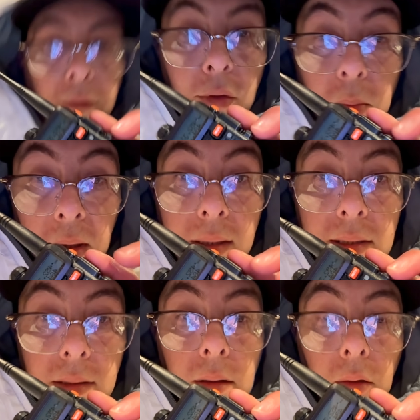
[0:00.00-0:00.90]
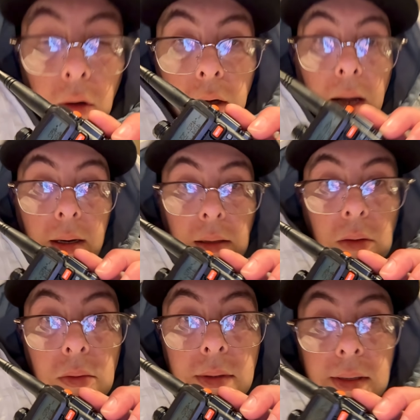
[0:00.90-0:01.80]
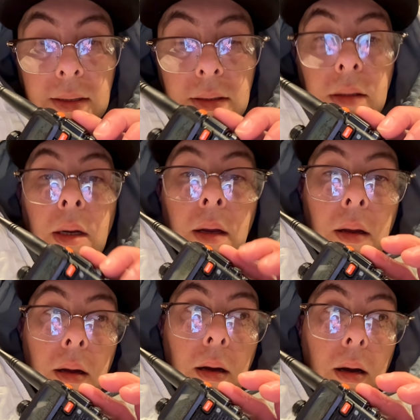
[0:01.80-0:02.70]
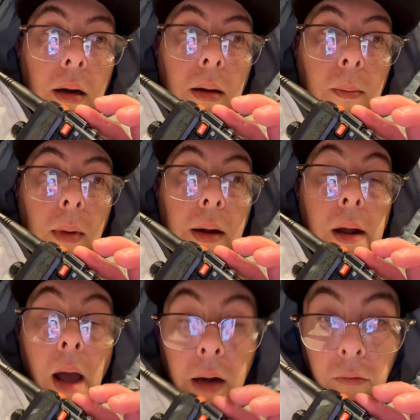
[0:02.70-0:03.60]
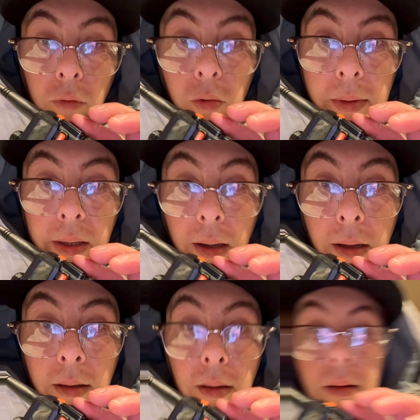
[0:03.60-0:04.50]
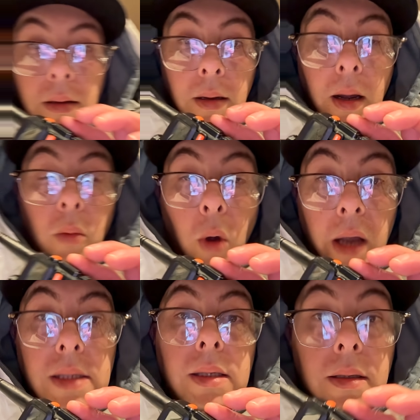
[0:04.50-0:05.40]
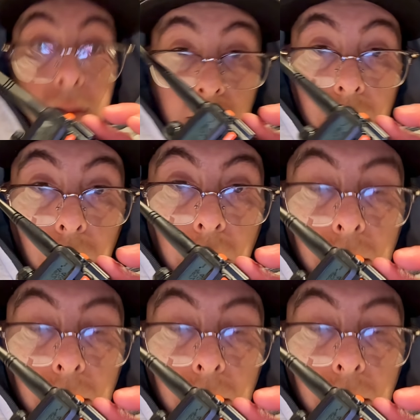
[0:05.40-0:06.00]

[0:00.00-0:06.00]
a few places to learn how to use these. Not a Rubicon on YT is a good